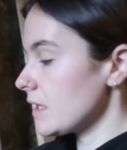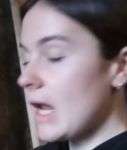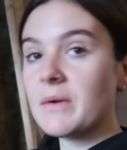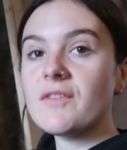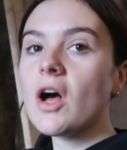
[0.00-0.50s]

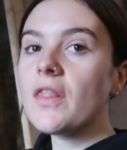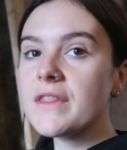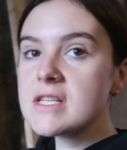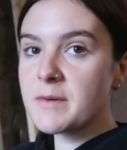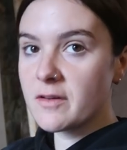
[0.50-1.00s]
Now we've got
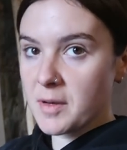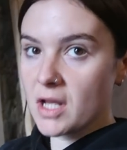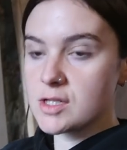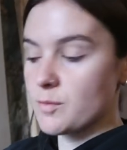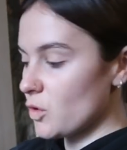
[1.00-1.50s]
this bit of
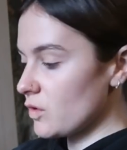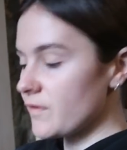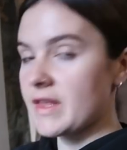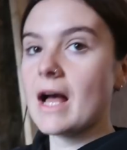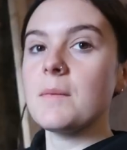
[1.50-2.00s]
plasterboard
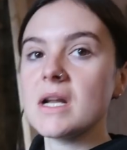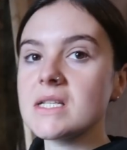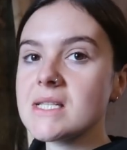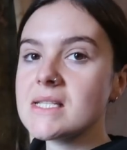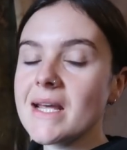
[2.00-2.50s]
for the cupboard
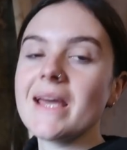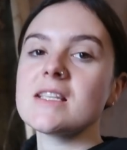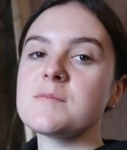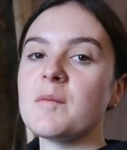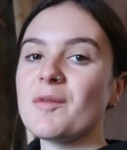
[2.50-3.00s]
under the
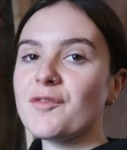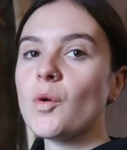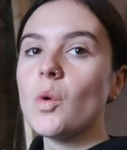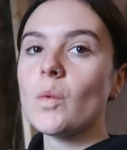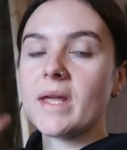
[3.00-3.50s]
stairs, but
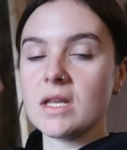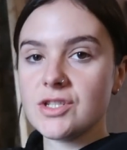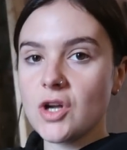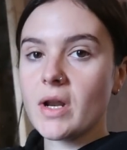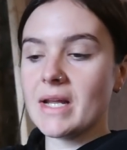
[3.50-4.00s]
before we can
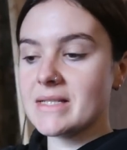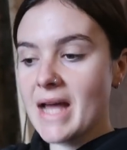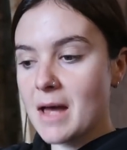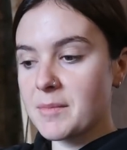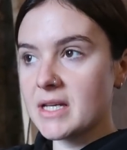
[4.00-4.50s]
dot and
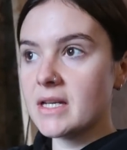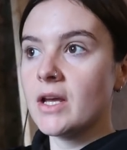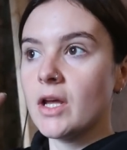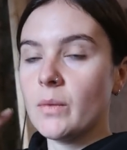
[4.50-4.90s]
dab it,